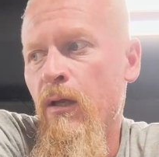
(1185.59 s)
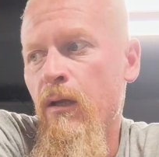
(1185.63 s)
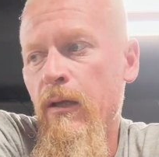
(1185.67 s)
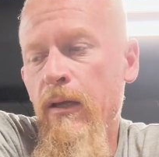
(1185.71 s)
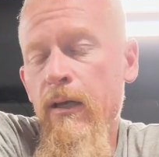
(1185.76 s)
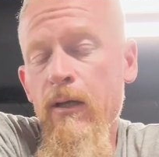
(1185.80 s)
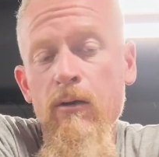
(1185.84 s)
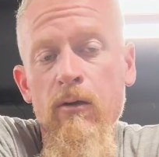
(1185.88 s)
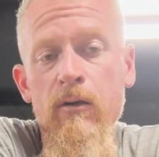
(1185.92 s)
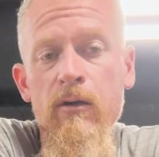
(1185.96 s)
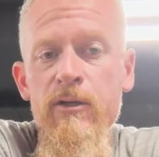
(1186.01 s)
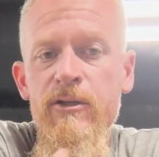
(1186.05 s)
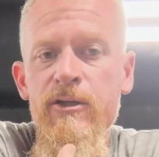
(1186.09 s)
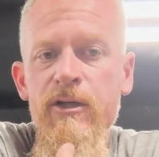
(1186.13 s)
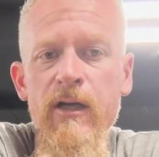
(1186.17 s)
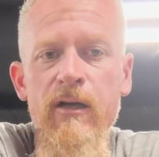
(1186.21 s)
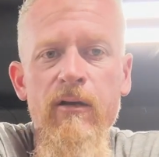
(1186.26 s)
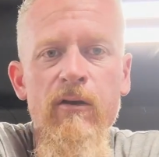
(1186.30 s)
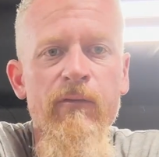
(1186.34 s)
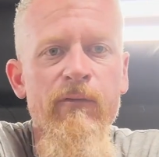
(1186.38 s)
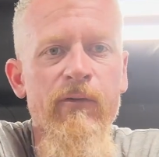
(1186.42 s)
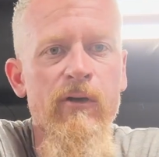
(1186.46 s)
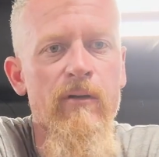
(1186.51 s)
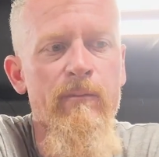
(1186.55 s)
And RJ
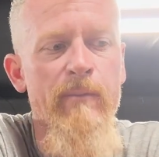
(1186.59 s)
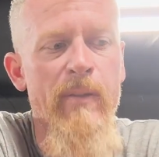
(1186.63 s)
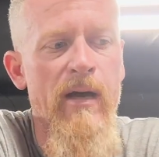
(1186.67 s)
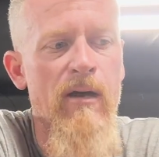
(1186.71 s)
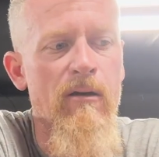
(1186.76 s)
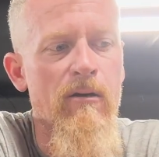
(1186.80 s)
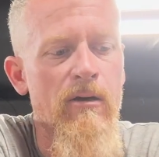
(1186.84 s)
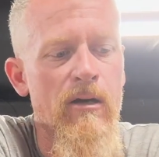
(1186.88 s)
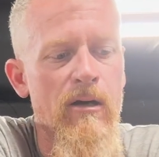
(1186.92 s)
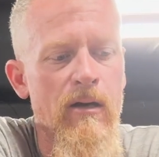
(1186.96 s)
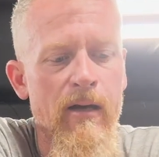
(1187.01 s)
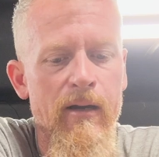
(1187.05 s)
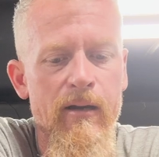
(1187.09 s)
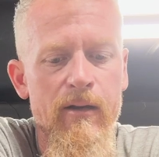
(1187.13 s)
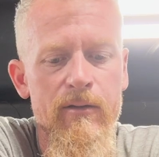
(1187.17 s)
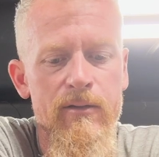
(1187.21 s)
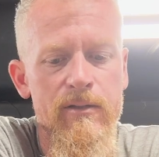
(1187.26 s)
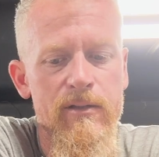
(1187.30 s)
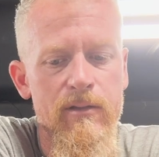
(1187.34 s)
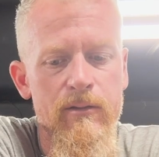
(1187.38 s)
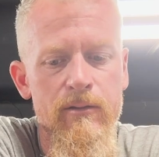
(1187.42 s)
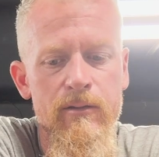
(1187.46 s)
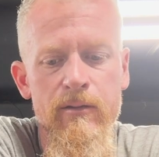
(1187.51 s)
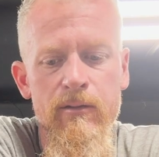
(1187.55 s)
over at
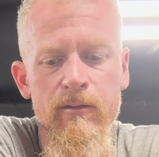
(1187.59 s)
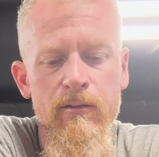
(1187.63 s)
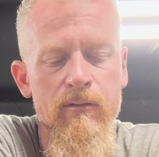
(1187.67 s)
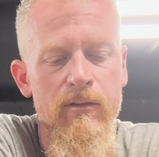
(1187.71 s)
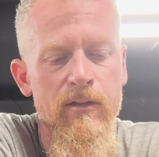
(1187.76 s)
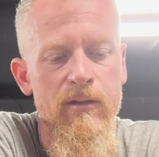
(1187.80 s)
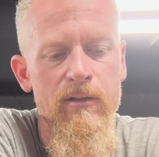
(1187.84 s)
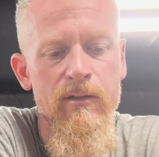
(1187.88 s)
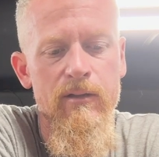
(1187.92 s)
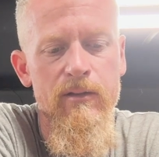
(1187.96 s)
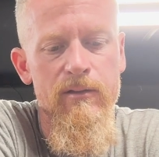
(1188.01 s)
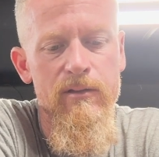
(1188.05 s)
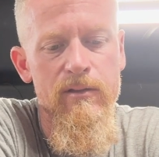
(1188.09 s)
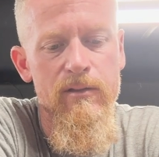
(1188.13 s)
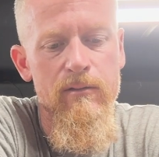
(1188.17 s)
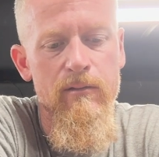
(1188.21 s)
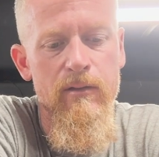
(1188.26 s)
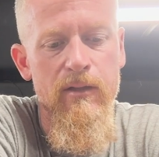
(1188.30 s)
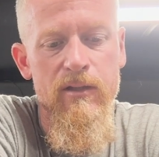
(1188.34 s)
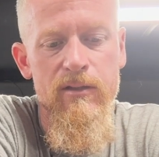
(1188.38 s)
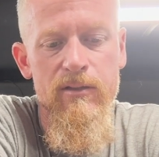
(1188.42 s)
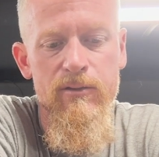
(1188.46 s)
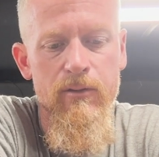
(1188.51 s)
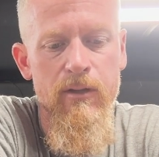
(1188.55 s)
Powerhouse, the dude is
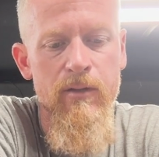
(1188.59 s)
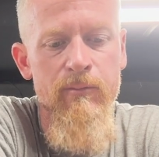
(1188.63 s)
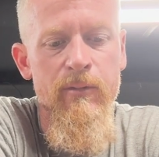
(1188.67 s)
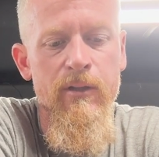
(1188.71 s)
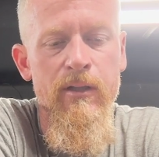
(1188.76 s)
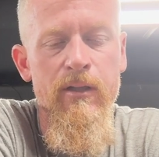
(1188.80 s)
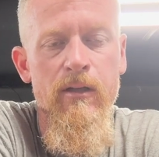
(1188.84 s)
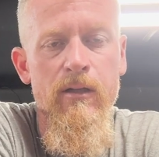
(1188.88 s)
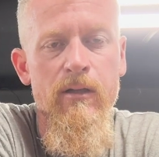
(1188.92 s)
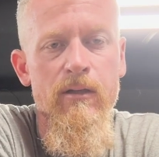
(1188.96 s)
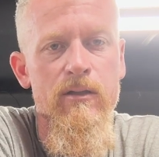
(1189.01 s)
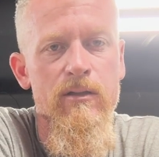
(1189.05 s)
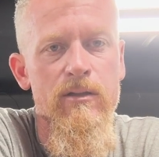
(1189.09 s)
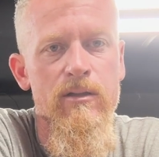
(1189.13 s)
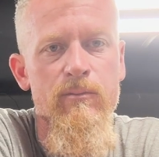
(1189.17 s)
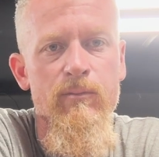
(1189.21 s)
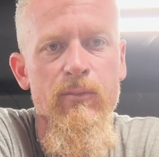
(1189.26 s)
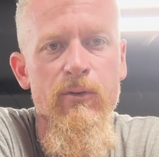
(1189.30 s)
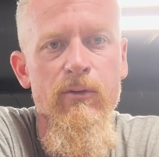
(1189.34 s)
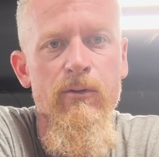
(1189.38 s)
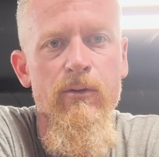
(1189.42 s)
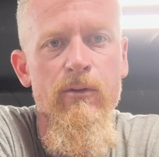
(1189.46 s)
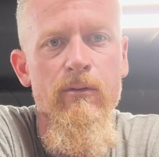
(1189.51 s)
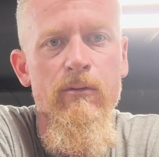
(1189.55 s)
extremely
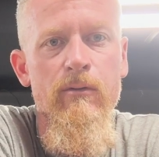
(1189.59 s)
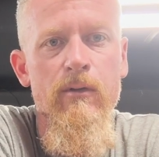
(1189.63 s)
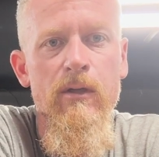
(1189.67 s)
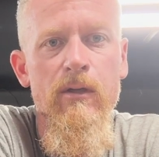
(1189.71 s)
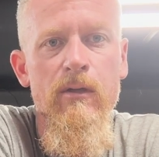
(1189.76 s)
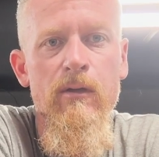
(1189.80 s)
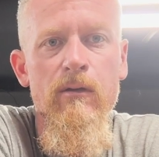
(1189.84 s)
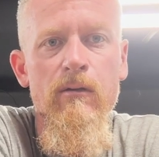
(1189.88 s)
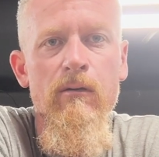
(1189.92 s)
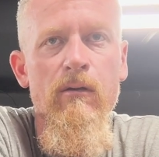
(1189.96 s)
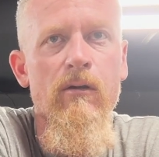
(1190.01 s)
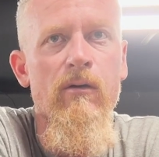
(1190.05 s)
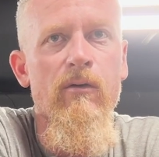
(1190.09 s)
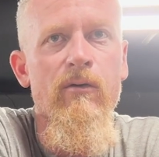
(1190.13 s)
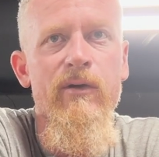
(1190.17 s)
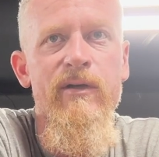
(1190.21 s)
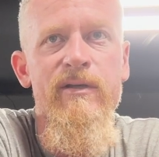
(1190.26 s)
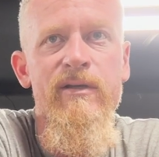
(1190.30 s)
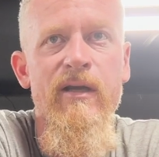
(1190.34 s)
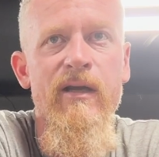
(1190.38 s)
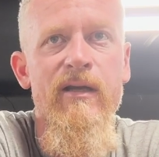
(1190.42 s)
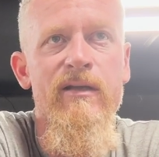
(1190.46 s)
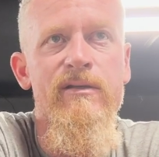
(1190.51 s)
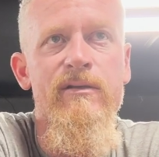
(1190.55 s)
knowledgeable,
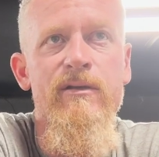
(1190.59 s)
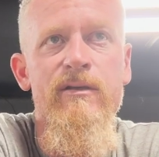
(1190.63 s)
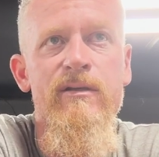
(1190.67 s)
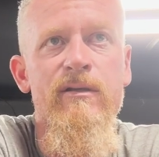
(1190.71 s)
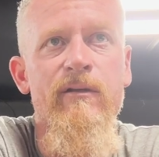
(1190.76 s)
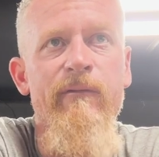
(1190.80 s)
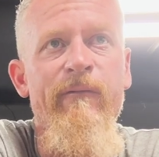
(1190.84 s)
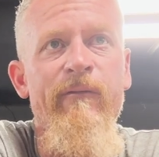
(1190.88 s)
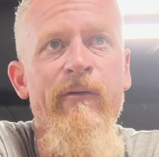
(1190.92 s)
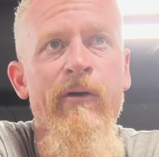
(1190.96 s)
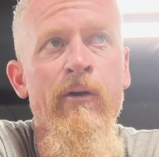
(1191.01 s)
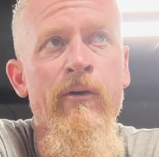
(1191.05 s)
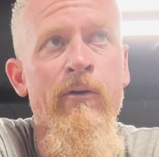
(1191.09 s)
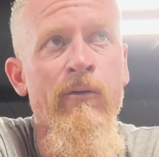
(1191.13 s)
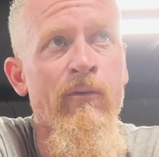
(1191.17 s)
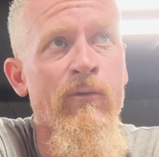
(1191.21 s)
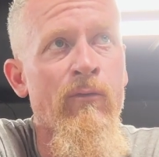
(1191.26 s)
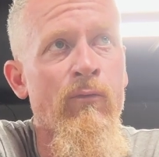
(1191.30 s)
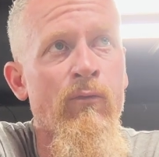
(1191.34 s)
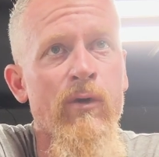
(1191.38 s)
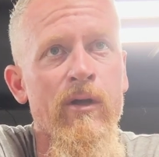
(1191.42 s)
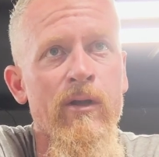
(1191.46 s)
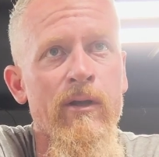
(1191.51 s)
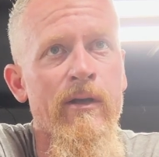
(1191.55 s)
always answers the
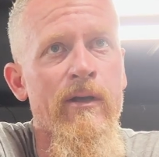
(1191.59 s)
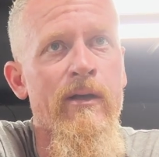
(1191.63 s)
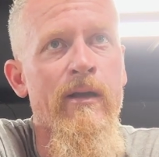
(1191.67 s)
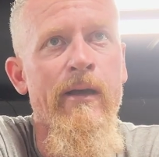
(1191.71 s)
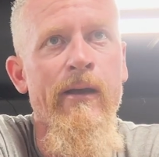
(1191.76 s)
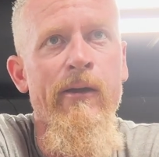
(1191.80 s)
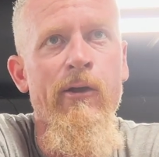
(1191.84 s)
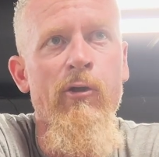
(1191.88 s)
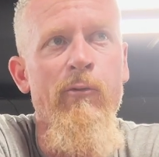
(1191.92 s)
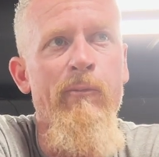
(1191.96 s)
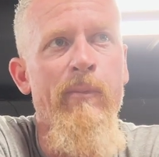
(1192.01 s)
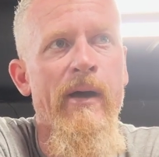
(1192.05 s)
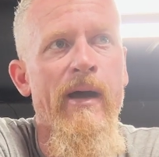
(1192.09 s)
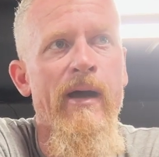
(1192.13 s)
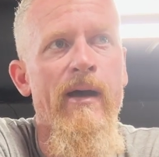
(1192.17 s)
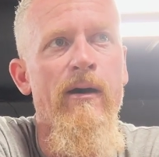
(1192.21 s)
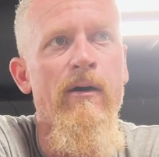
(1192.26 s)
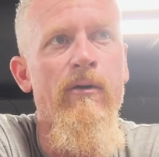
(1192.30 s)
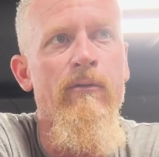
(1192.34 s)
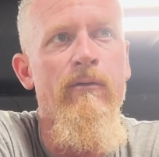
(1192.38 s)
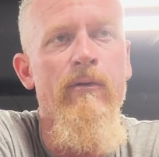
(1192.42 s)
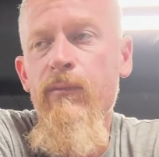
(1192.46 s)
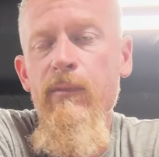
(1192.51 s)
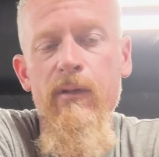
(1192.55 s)
phone, willing to help
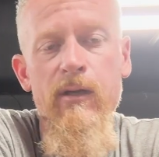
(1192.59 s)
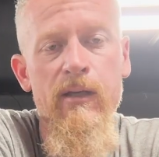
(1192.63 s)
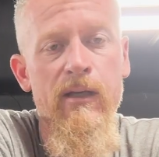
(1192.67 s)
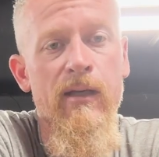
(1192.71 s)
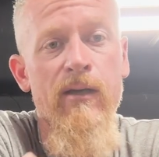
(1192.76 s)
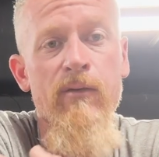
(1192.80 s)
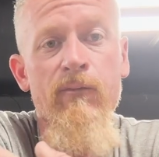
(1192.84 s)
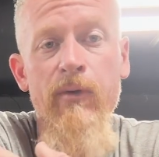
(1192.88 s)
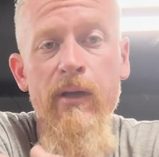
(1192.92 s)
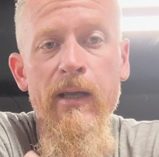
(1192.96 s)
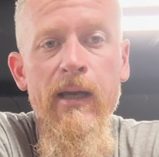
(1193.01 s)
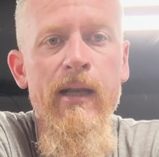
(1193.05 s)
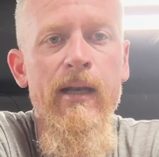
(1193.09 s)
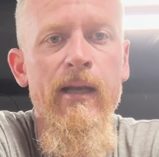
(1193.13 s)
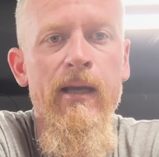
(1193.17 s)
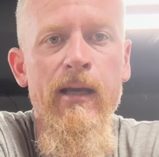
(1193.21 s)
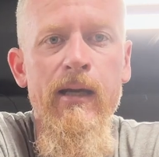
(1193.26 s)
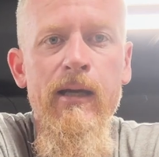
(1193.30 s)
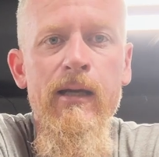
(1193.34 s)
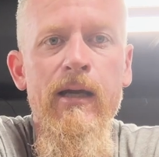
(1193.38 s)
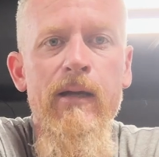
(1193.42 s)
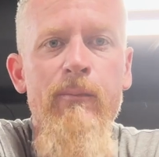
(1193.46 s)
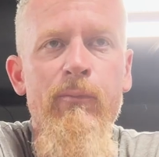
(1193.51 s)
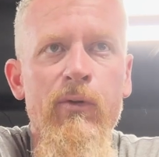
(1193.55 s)
out. Again, we had a
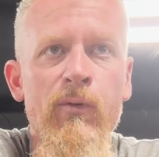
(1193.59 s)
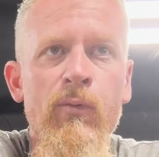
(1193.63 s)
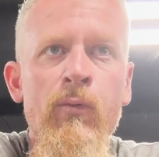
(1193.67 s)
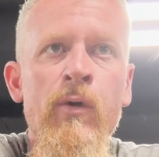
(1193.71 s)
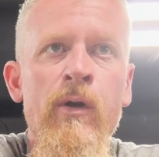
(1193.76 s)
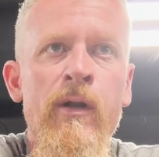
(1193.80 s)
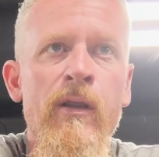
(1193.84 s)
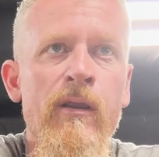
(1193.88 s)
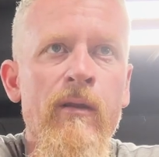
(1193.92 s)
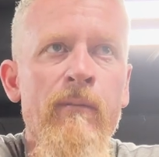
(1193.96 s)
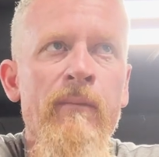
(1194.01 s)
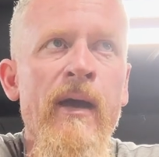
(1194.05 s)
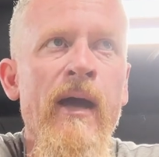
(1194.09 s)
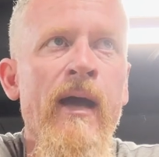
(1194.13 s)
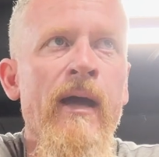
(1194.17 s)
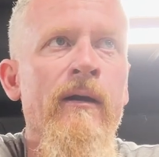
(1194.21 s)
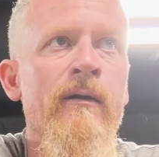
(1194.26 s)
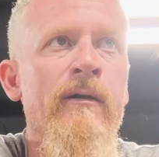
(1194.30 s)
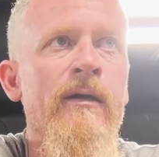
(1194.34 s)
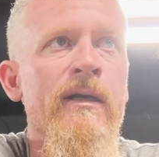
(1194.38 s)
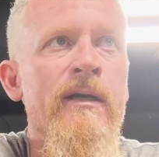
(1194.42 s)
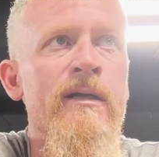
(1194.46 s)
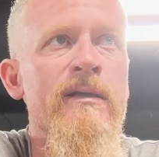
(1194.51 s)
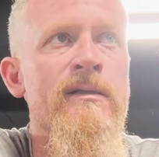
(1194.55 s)
hiccup with one of the
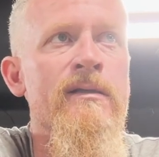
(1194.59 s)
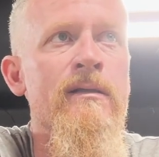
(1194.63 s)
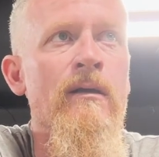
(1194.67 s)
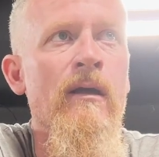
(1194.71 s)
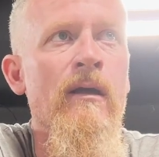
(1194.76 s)
batteries.